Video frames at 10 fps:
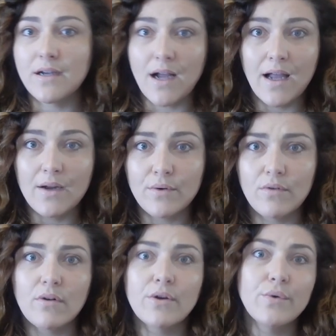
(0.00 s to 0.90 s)
Cairo
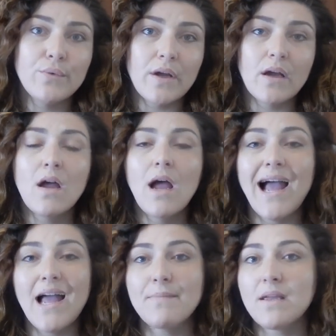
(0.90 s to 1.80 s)
or Guna.
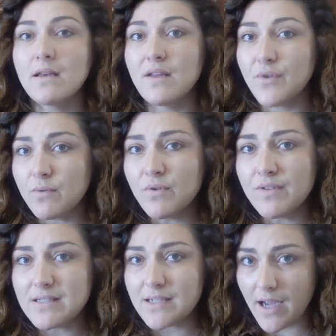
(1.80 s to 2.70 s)
I mean, if you're
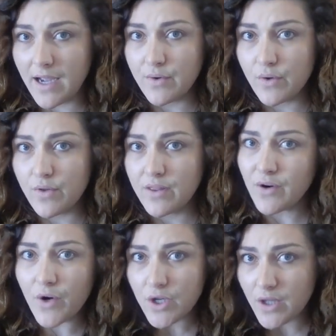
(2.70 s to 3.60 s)
moving to Cairo,
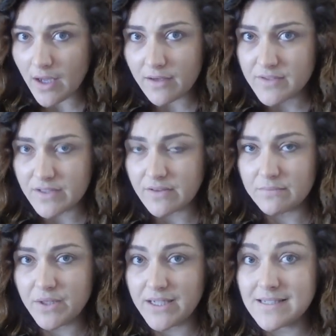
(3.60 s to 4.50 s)
there are a lot of
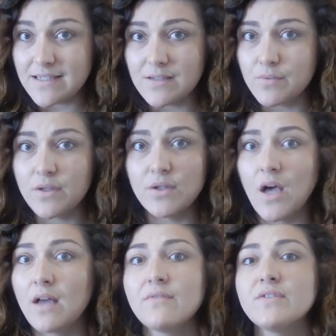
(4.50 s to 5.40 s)
different places with a
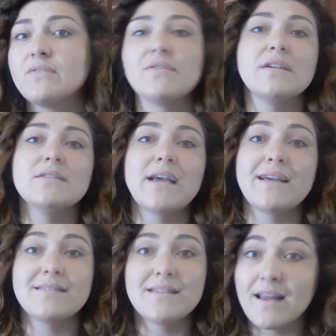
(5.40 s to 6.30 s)
lot of different
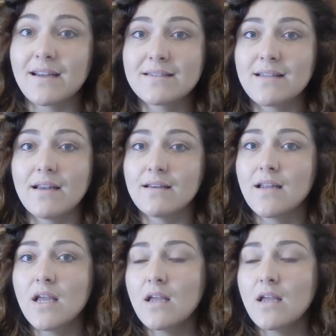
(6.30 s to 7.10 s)
aesthetics, and